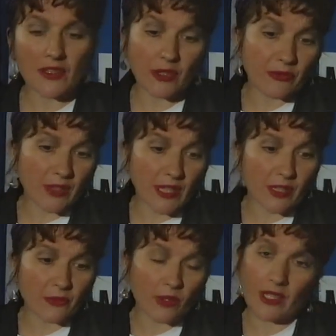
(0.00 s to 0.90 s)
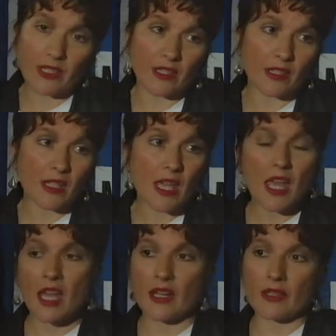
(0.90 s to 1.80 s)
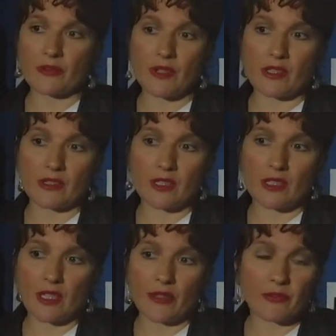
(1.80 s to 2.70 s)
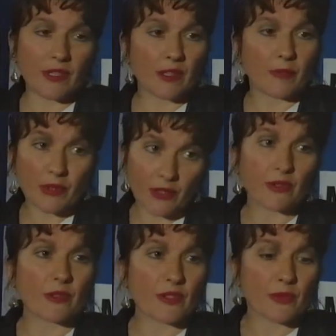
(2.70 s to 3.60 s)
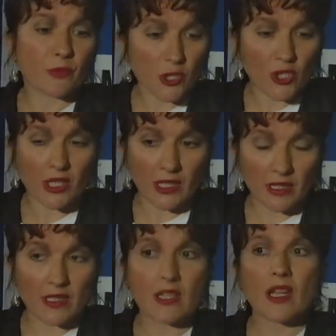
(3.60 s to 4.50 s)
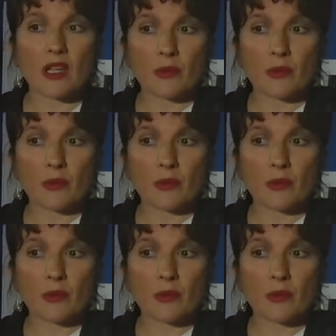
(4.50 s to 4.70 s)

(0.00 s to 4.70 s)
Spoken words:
So I feel like a voyeur, and I feel abused watching it